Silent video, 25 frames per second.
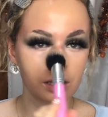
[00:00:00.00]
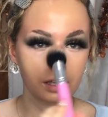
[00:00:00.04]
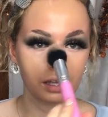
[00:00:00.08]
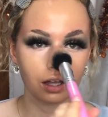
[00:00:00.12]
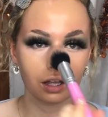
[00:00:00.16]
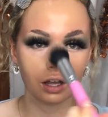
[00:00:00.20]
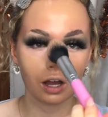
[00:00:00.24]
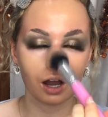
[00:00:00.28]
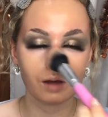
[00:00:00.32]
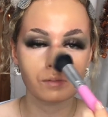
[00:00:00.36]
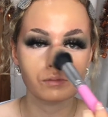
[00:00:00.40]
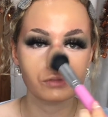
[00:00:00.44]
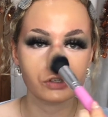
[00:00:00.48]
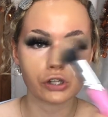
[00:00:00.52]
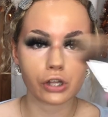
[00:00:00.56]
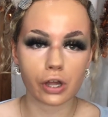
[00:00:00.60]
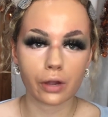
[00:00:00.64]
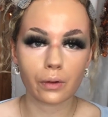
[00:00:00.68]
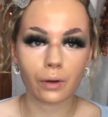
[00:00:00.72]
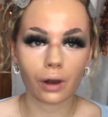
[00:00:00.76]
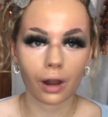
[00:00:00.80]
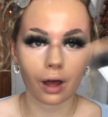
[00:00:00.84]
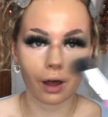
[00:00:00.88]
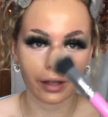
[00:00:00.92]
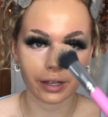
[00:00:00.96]
I'm so
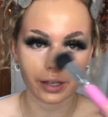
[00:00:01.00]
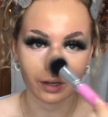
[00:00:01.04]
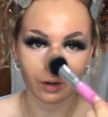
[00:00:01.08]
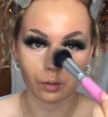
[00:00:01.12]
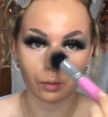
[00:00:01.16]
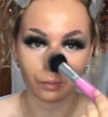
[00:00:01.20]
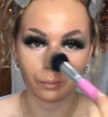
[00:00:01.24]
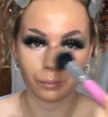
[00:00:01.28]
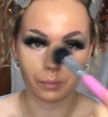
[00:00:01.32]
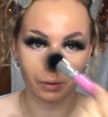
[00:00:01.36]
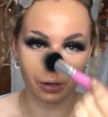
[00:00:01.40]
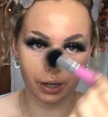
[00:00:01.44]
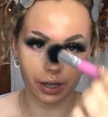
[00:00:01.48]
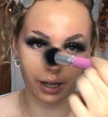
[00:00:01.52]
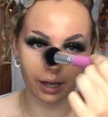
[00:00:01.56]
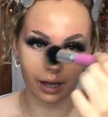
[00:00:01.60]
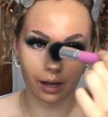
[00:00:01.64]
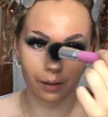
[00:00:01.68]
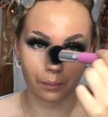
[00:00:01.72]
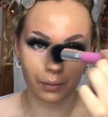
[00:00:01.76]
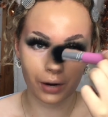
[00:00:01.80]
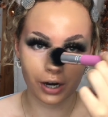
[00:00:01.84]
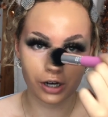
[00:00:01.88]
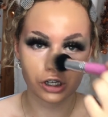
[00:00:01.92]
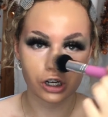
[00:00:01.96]
light on my
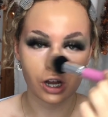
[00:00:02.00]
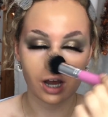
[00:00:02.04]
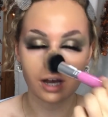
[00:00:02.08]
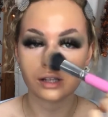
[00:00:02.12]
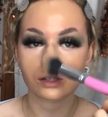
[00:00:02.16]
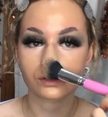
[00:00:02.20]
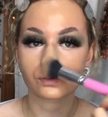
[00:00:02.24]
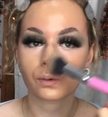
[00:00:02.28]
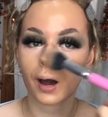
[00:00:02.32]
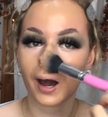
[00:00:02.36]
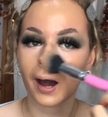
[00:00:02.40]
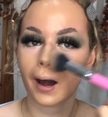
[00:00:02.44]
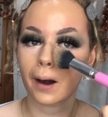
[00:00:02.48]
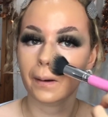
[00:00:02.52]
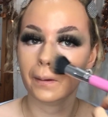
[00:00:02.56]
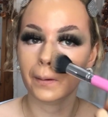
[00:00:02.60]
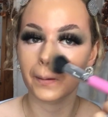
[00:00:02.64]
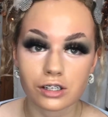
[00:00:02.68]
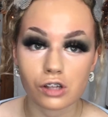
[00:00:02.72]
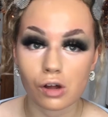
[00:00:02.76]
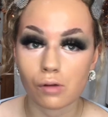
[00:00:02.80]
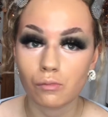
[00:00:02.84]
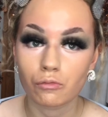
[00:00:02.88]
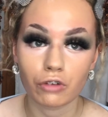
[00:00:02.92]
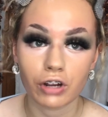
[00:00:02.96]
pressure as well.
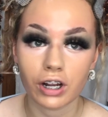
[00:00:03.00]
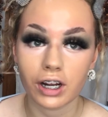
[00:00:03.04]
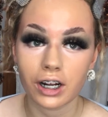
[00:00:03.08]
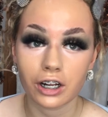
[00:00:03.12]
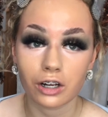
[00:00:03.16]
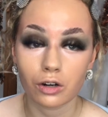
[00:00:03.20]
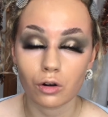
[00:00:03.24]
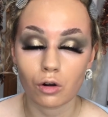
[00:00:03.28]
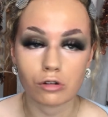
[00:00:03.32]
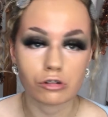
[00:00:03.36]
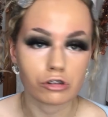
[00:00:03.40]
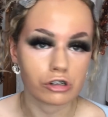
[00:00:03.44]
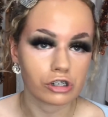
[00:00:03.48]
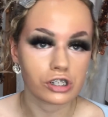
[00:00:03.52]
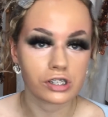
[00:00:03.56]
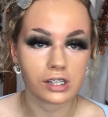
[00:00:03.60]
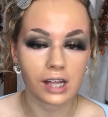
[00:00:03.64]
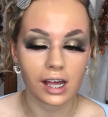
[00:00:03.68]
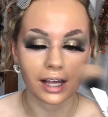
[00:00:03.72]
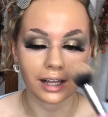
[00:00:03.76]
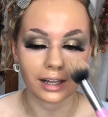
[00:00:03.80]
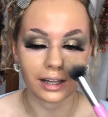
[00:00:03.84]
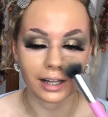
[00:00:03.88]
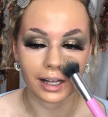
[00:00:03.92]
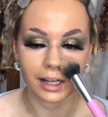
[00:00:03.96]
I'm really not just
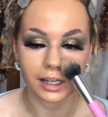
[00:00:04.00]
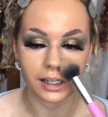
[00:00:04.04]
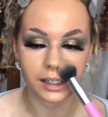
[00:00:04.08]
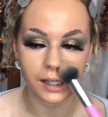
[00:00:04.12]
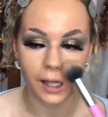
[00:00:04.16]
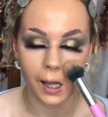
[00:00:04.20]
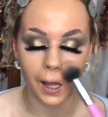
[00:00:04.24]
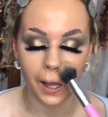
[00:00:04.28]
saying this.